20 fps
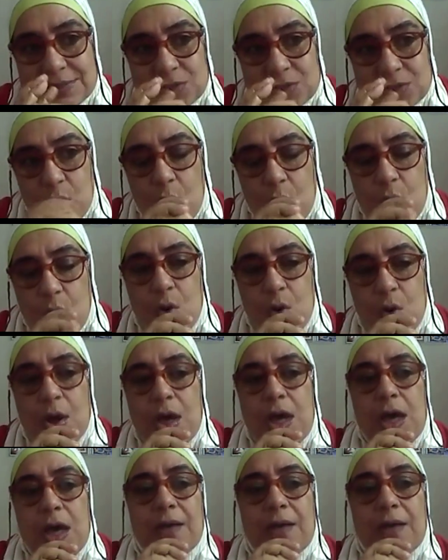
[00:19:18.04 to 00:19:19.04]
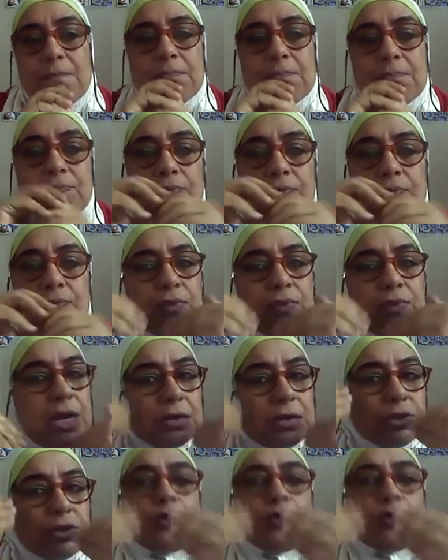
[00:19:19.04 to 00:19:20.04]
saw, they
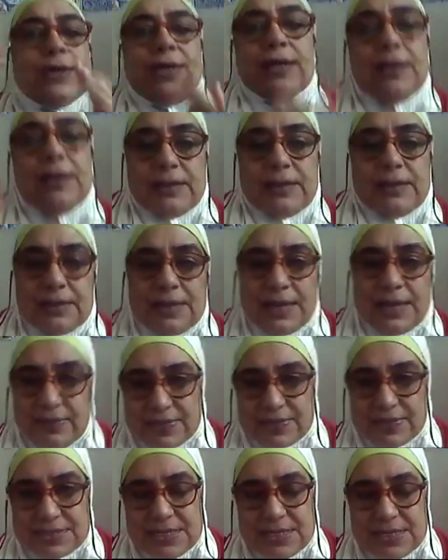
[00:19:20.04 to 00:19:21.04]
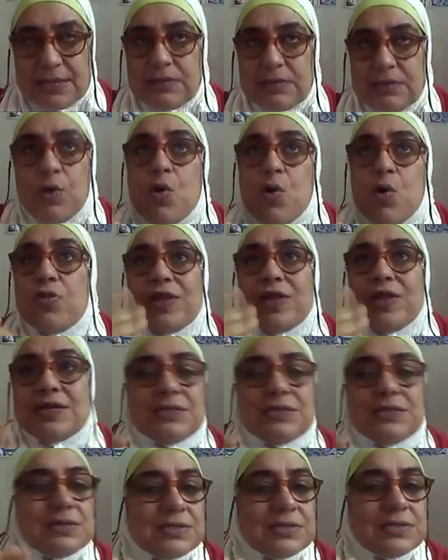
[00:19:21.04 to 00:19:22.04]
are talking like this. Yani all the
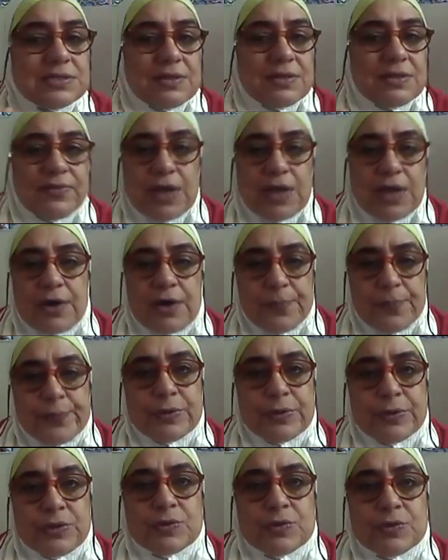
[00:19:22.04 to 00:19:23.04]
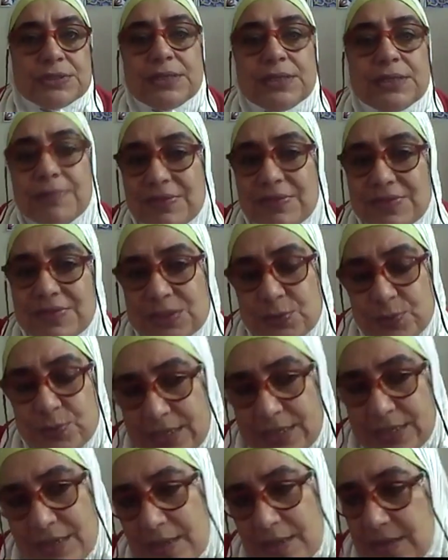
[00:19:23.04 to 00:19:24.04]
letters they are producing by this
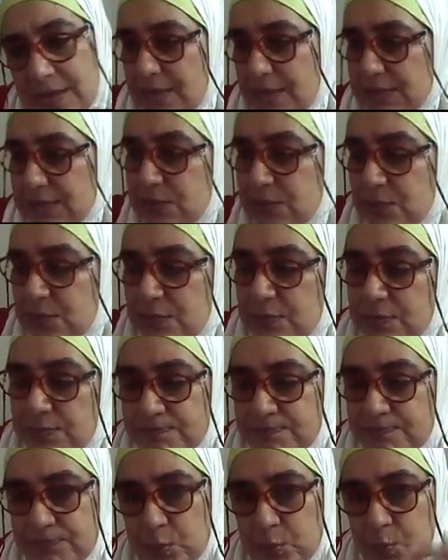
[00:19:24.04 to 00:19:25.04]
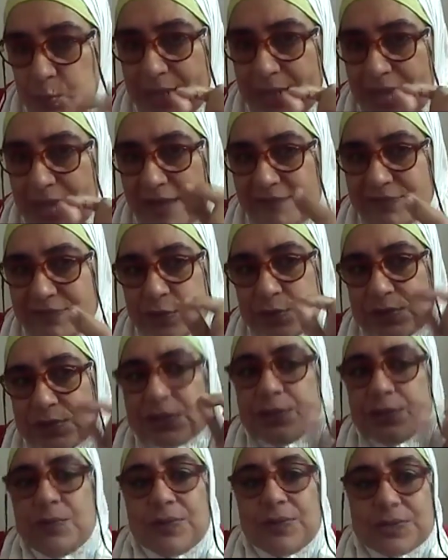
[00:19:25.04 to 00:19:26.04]
way. So we have to
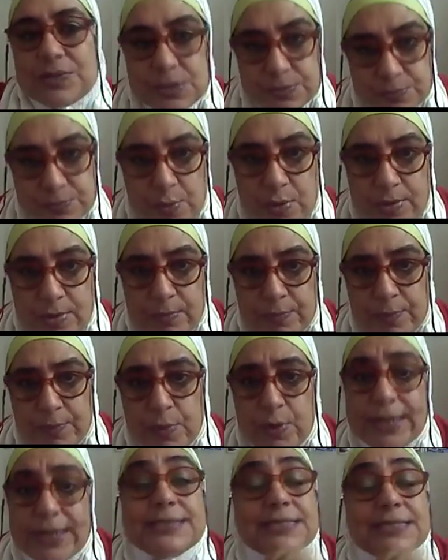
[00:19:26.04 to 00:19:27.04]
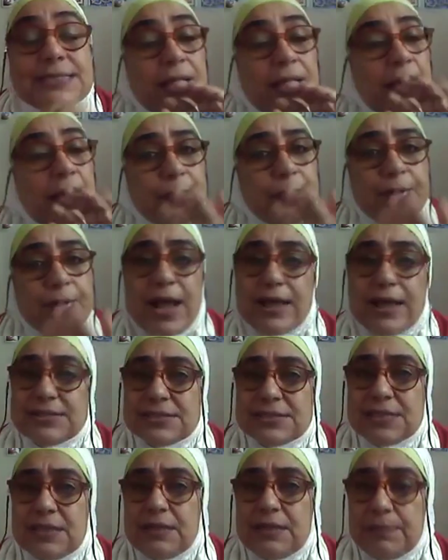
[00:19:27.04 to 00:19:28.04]
deal with this point.
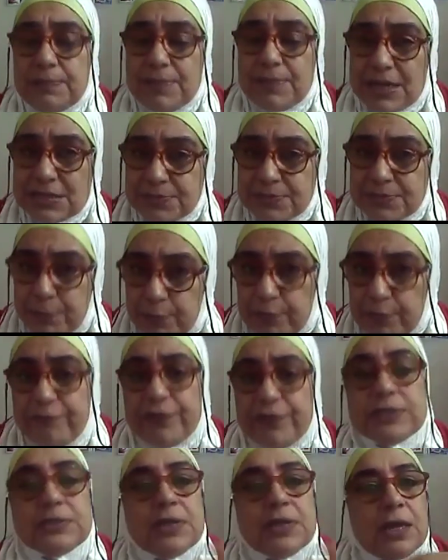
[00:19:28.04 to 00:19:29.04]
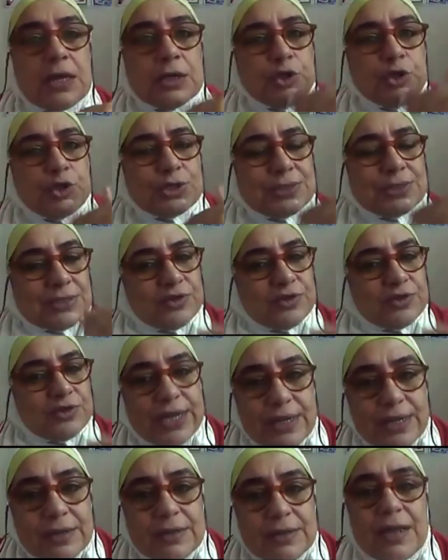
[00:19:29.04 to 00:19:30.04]
Practicing makes perfect. Just
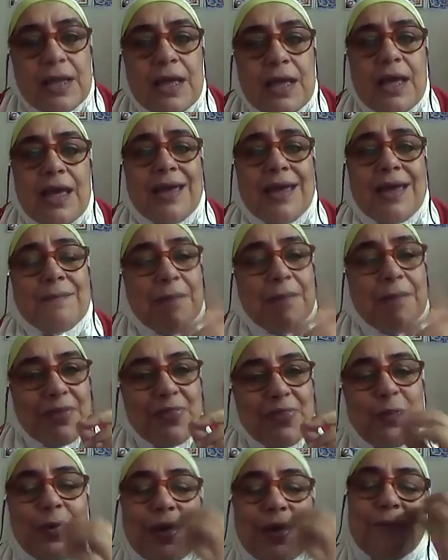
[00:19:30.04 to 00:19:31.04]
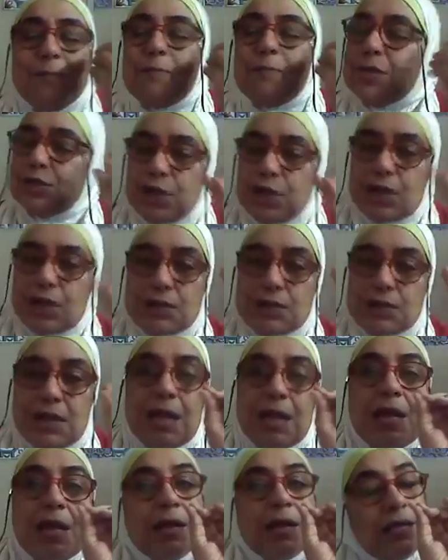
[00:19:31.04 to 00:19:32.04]
train. And by the way, mashallah,
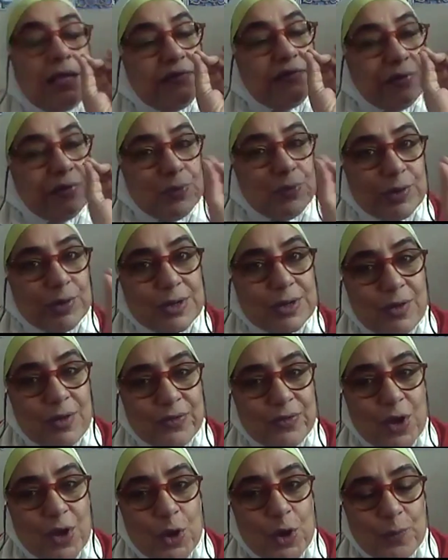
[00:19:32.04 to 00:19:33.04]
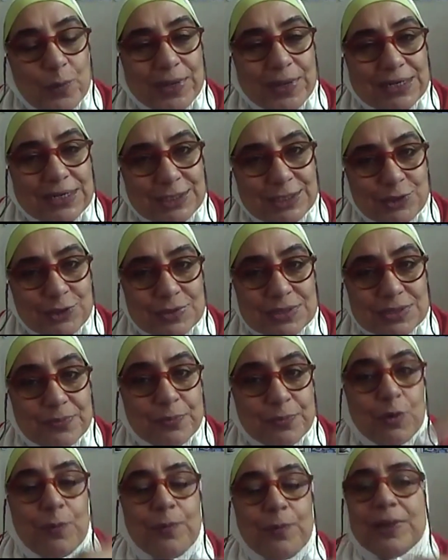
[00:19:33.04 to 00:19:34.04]
if you pronounce the Arabic letters
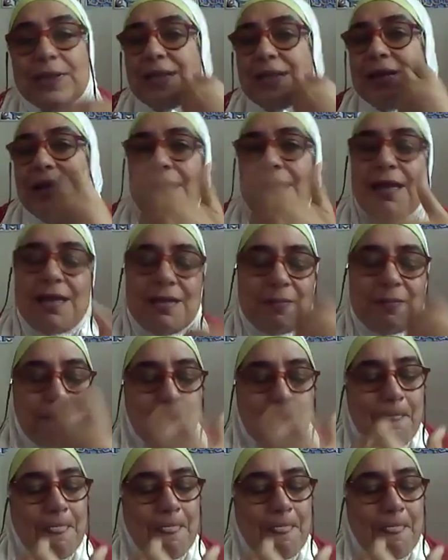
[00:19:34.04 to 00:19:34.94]
properly and